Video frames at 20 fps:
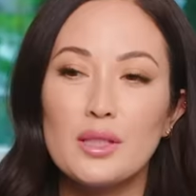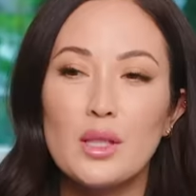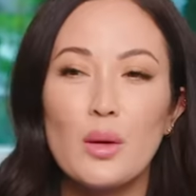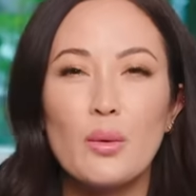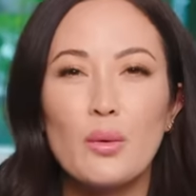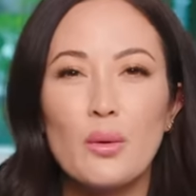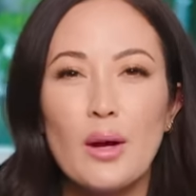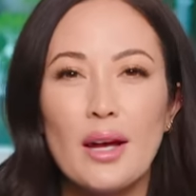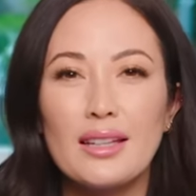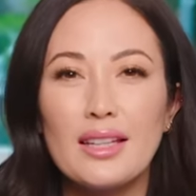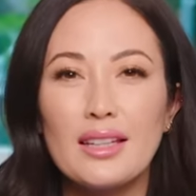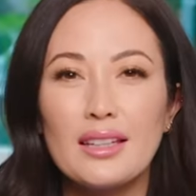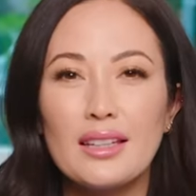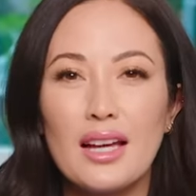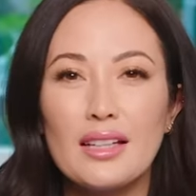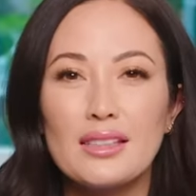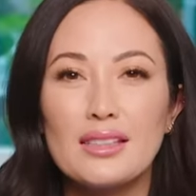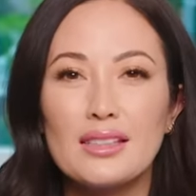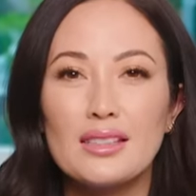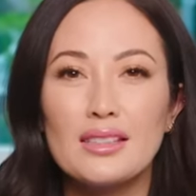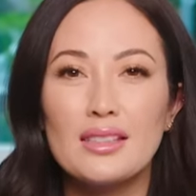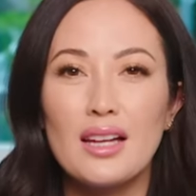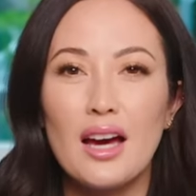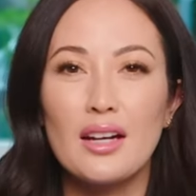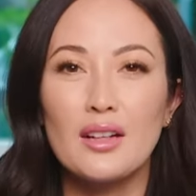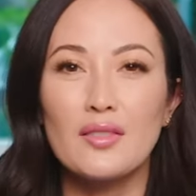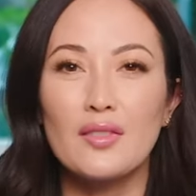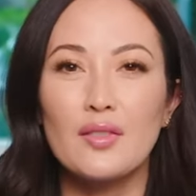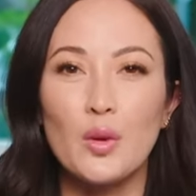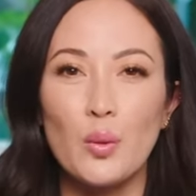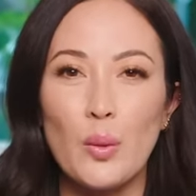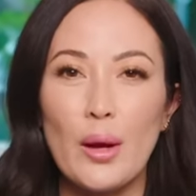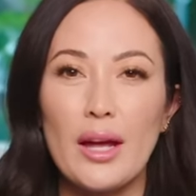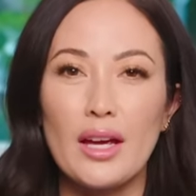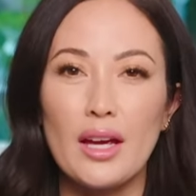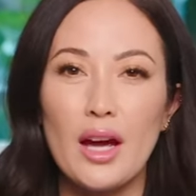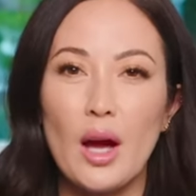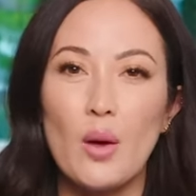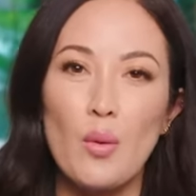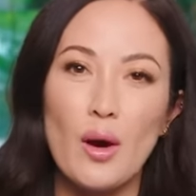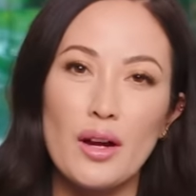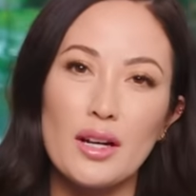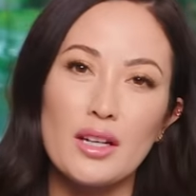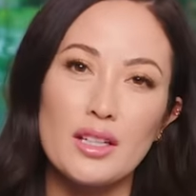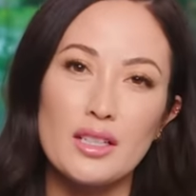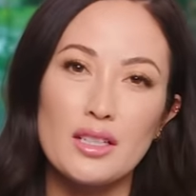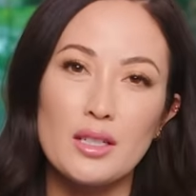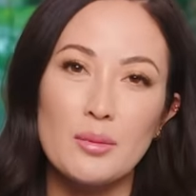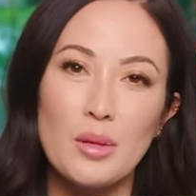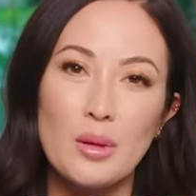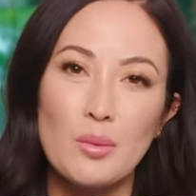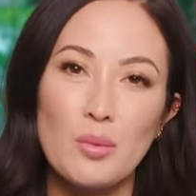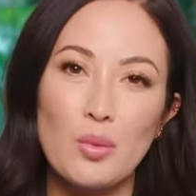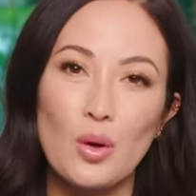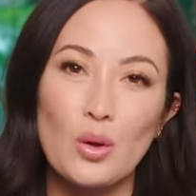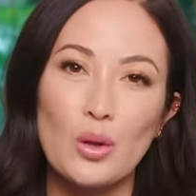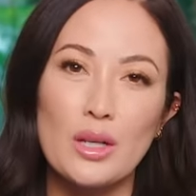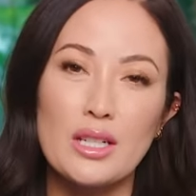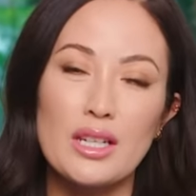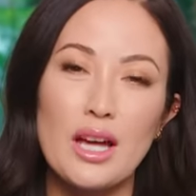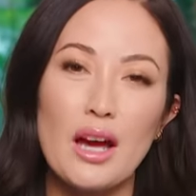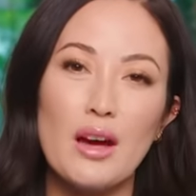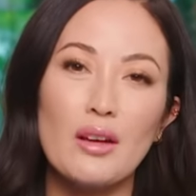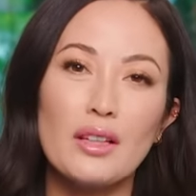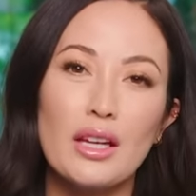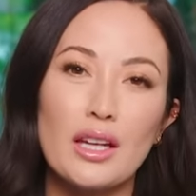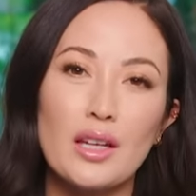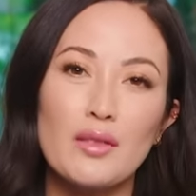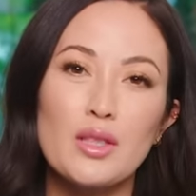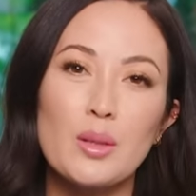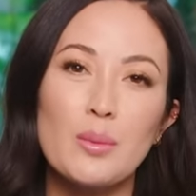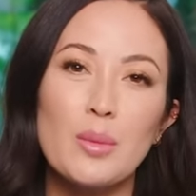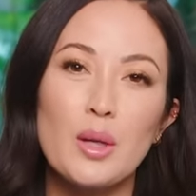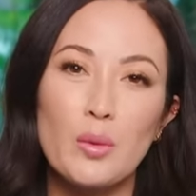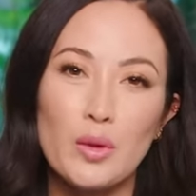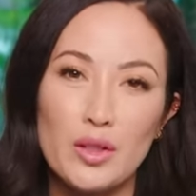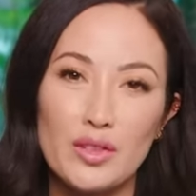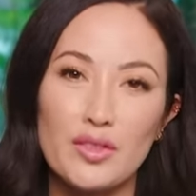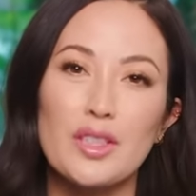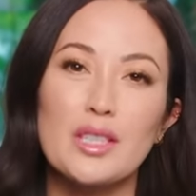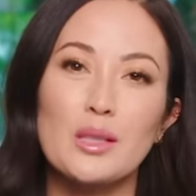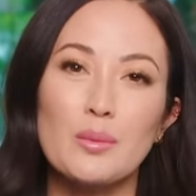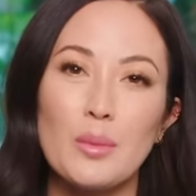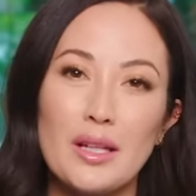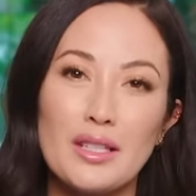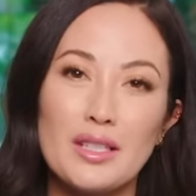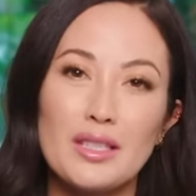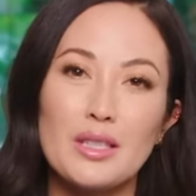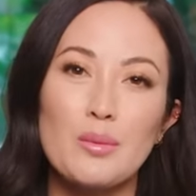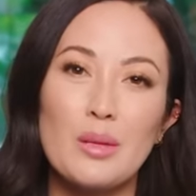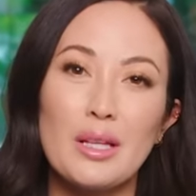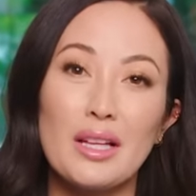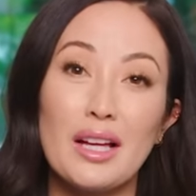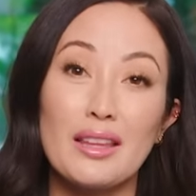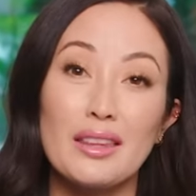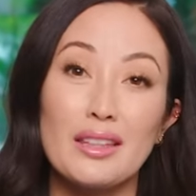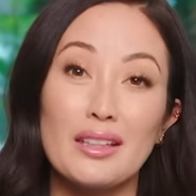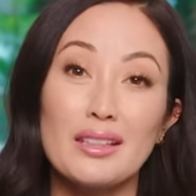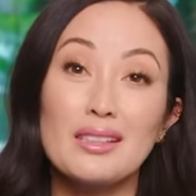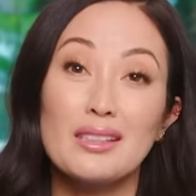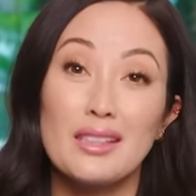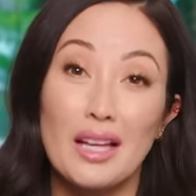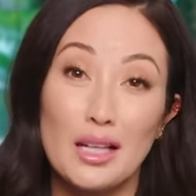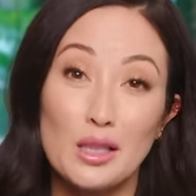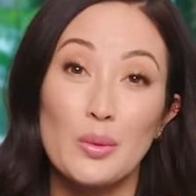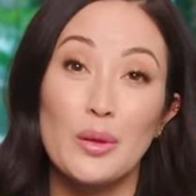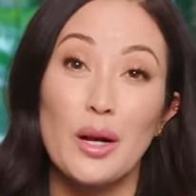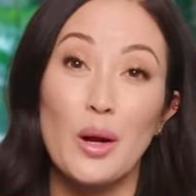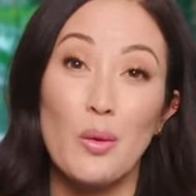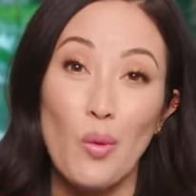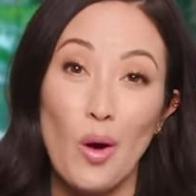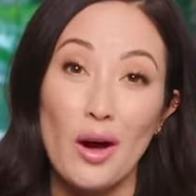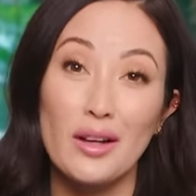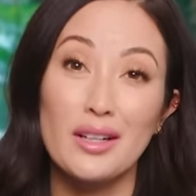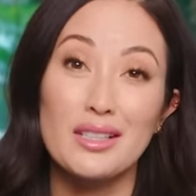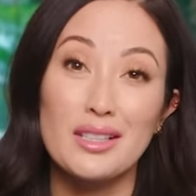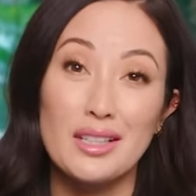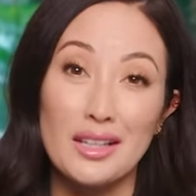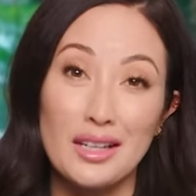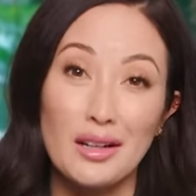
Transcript: So I think that's kind of the way I wanted it to be broken down. Like if somebody was would have explained it to me like this, that's what I wanted to